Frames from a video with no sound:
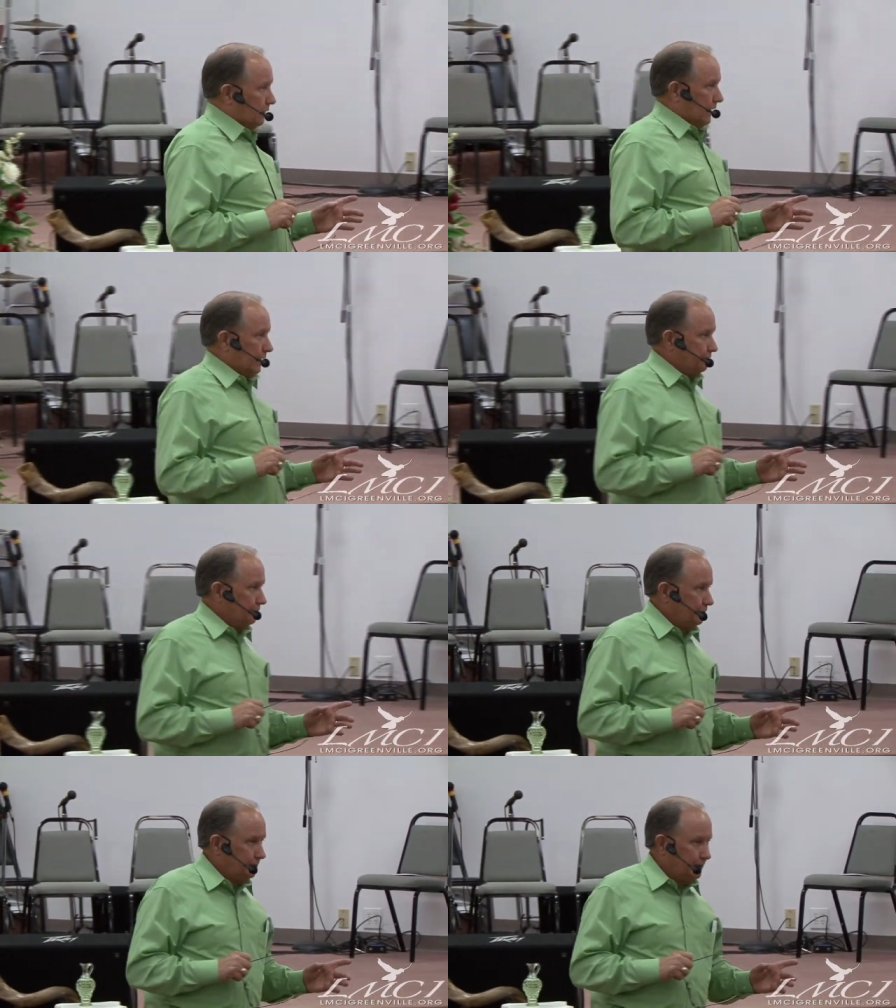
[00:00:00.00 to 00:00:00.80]
our
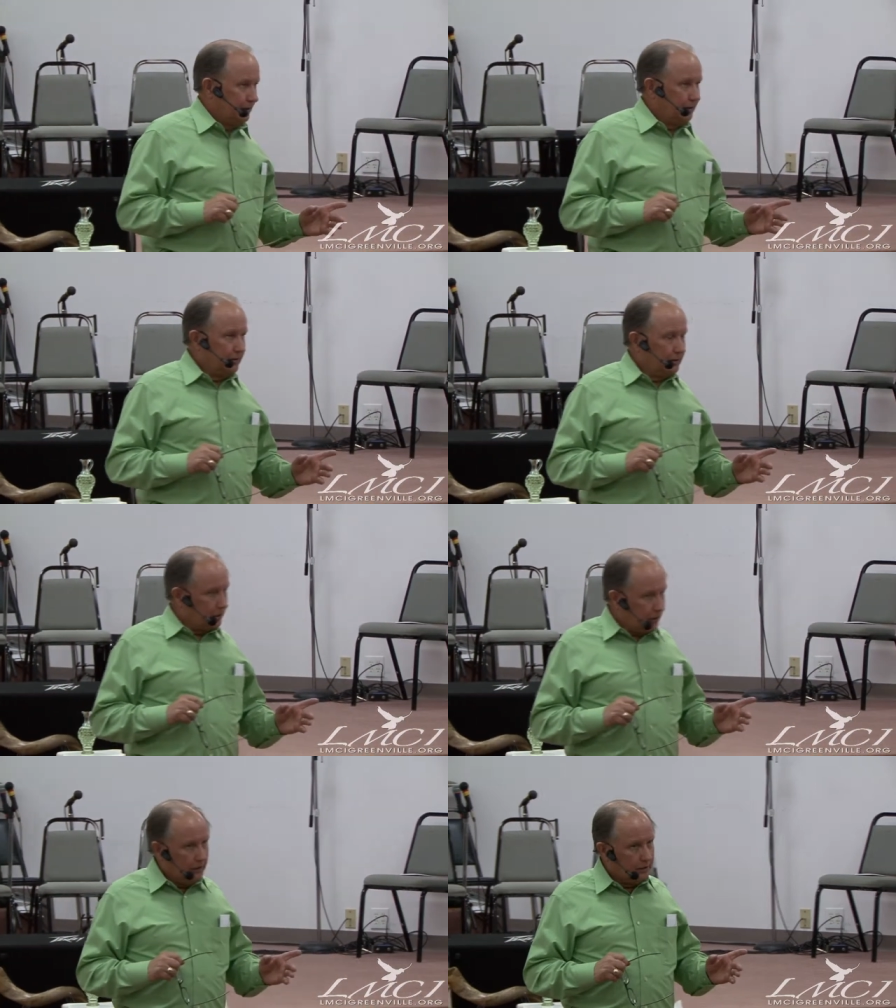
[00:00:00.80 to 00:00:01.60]
life. The
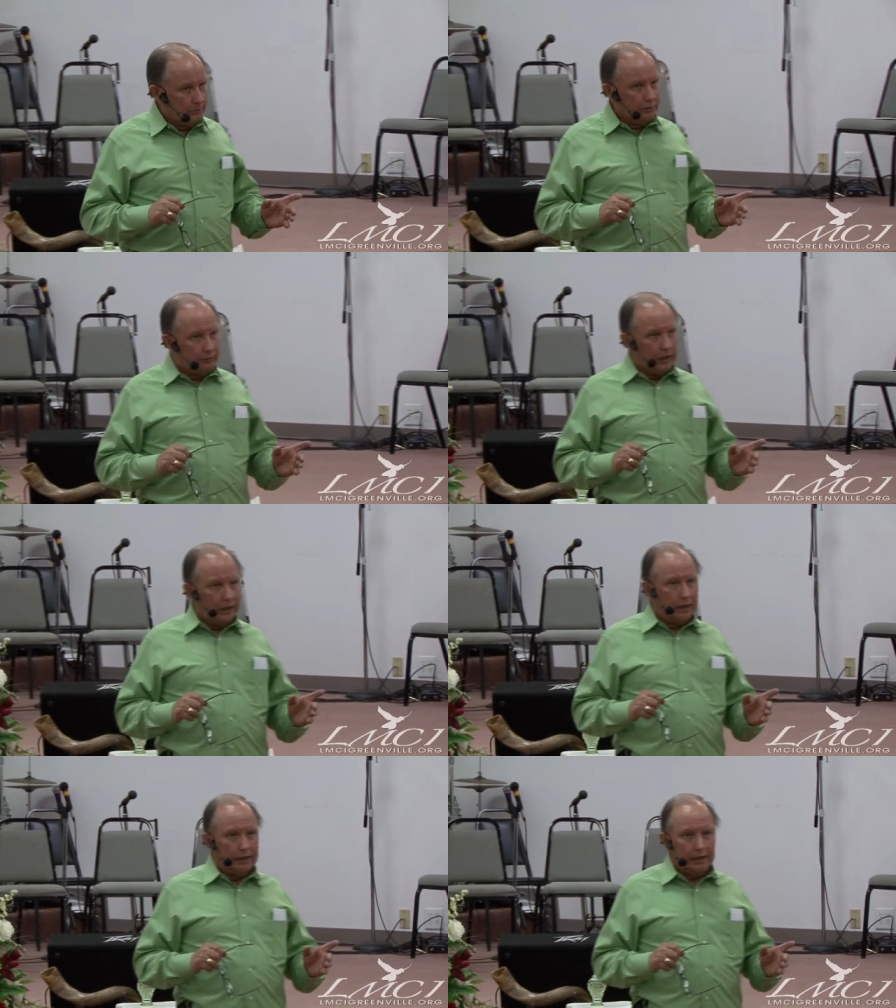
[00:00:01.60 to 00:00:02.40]
kingdom of
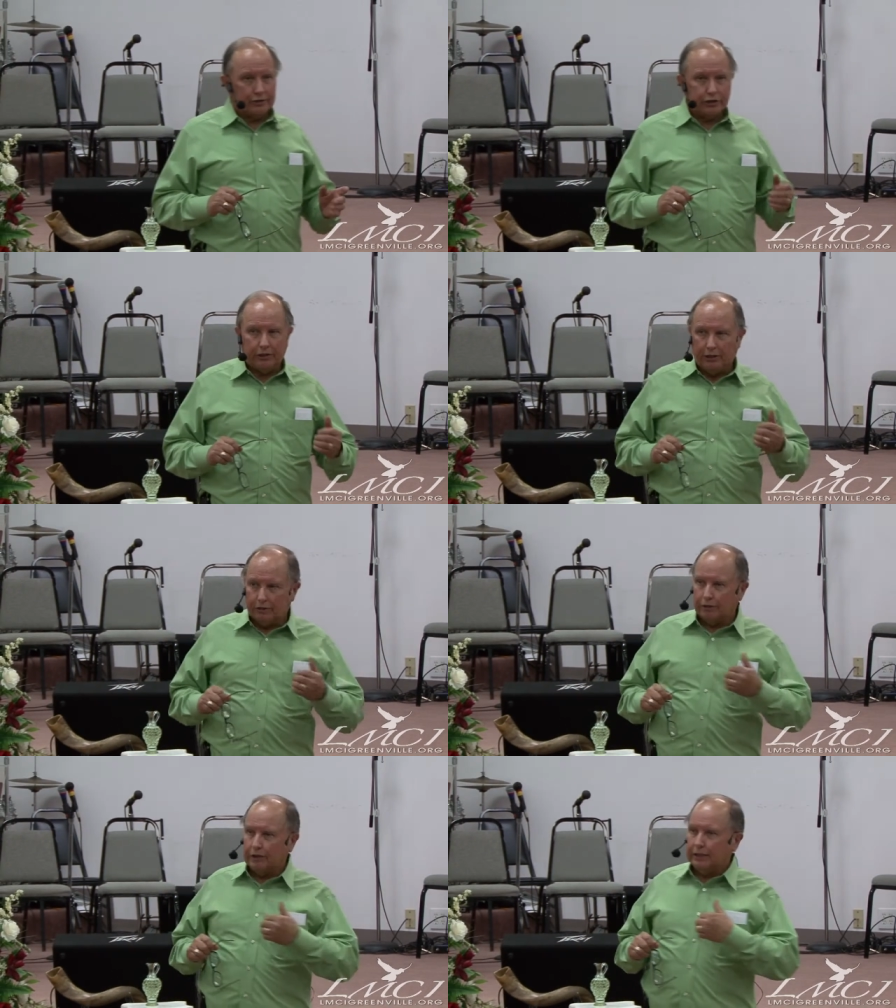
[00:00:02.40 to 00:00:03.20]
God has
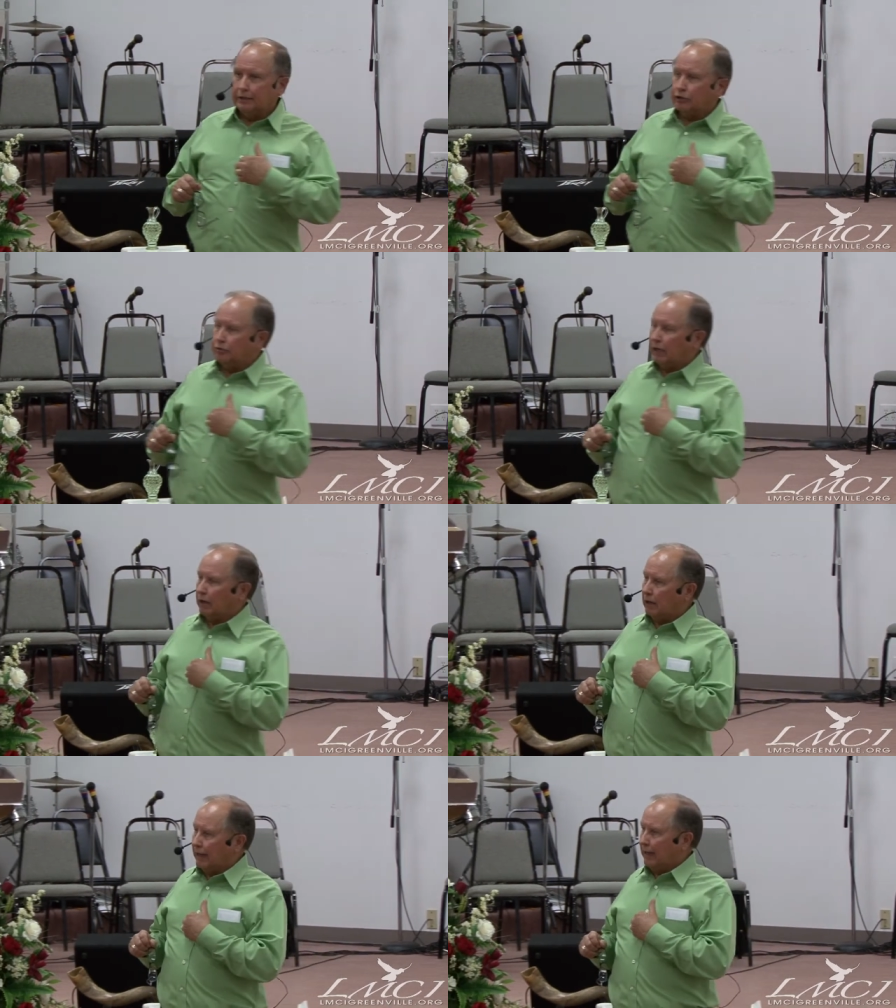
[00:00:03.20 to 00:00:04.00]
entered into
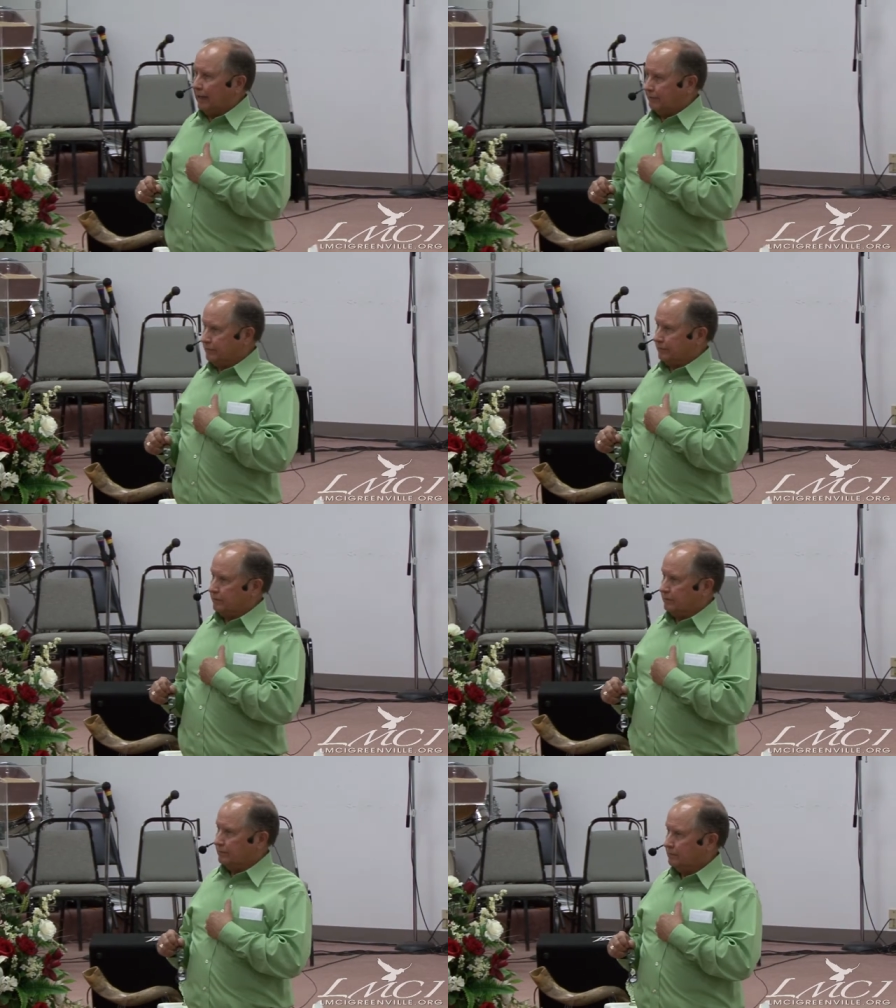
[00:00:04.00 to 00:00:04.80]
our
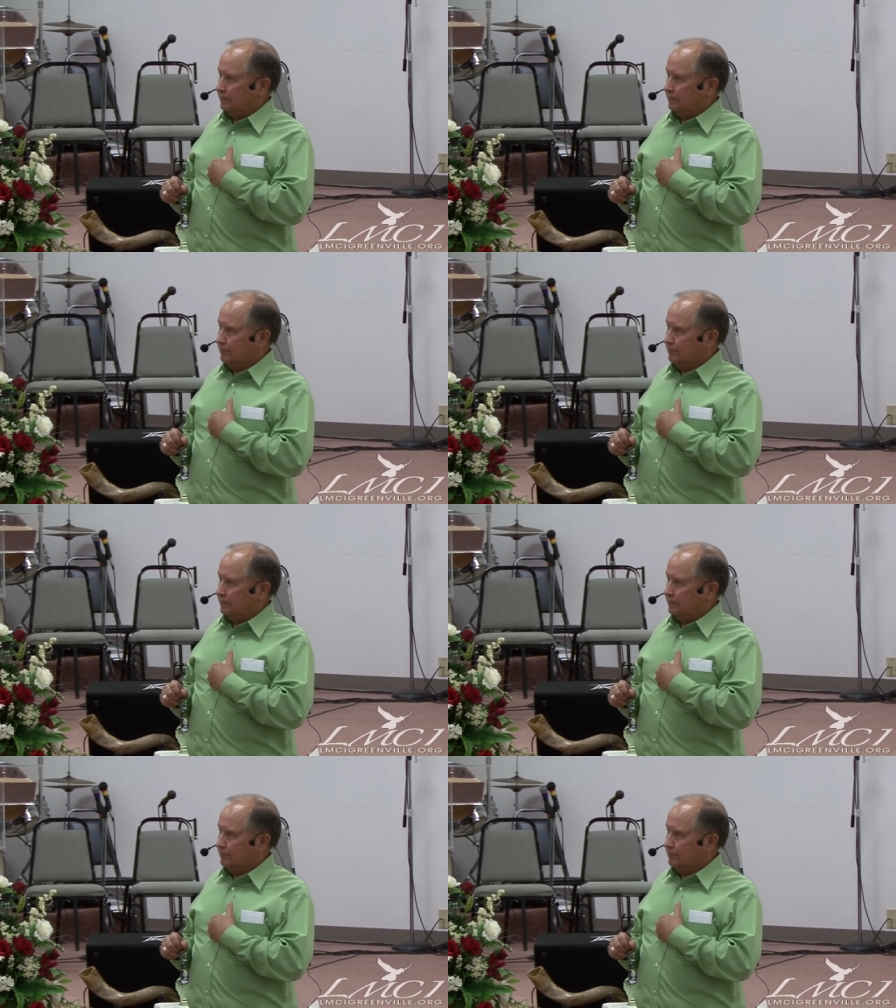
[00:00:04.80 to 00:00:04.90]
lives.